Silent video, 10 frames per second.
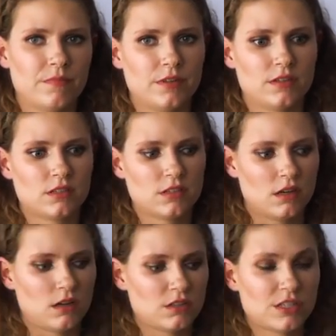this
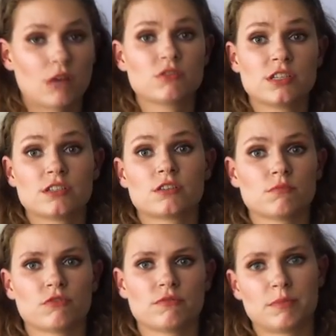uh, sound
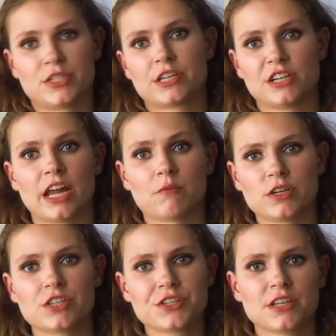system of a particular
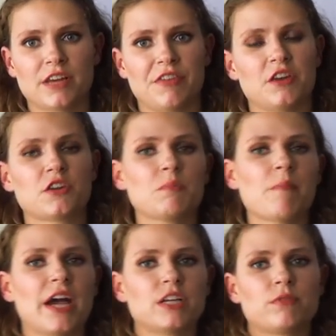language and then
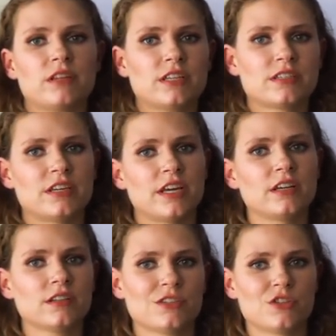combined with
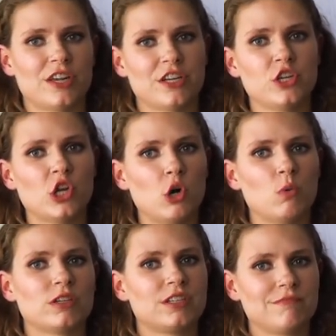listening so that you know
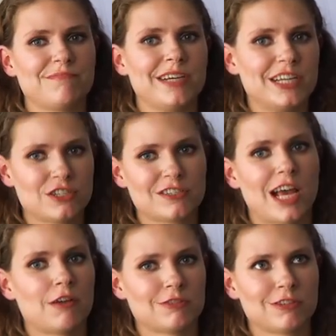what each
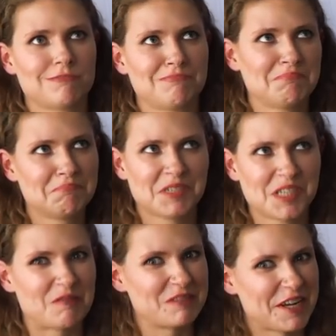sound
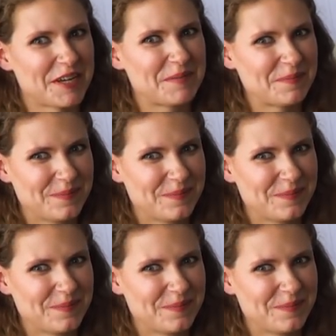sounds like.